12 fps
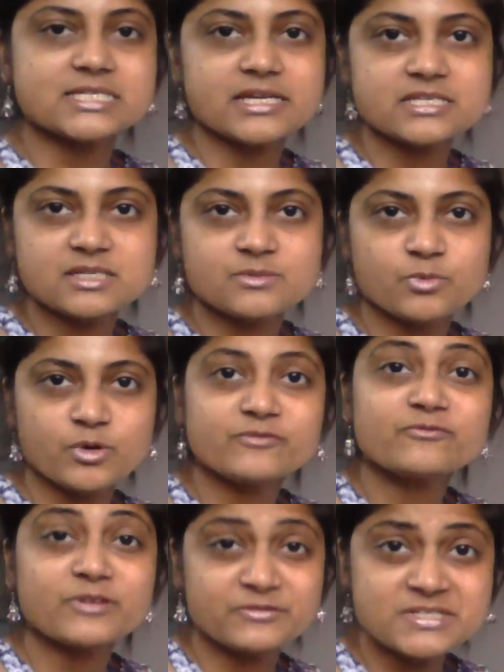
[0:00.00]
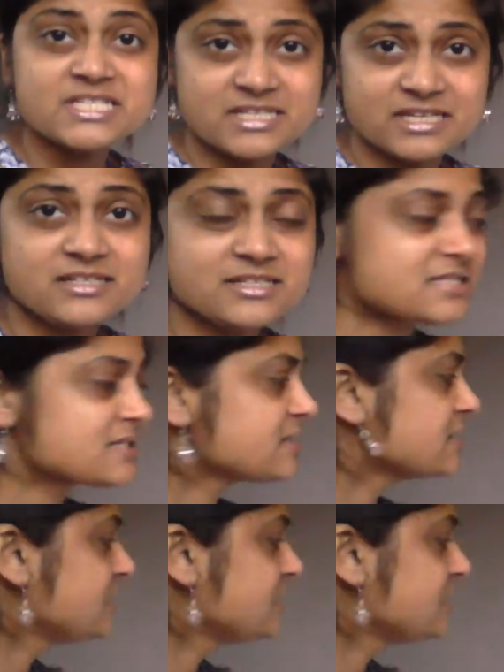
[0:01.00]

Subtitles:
18.56.